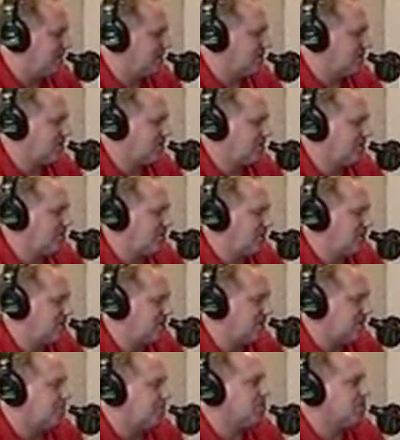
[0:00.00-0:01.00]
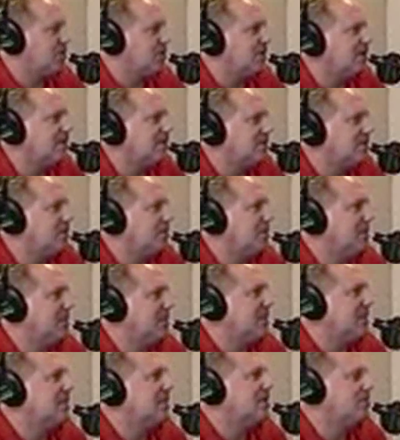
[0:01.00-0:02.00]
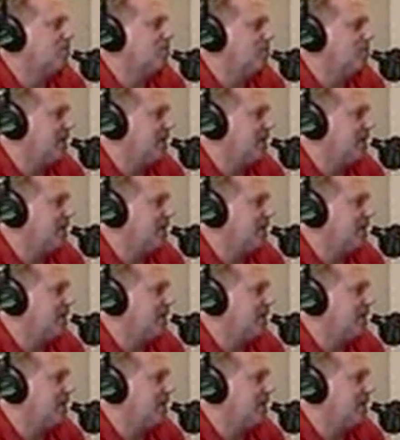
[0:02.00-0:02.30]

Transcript: it took 36% of somebody's income